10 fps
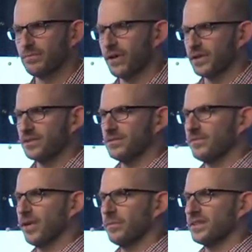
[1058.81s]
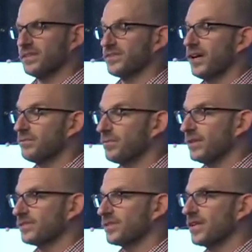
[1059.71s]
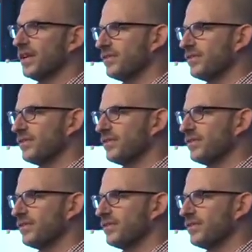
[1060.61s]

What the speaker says: product development and design process.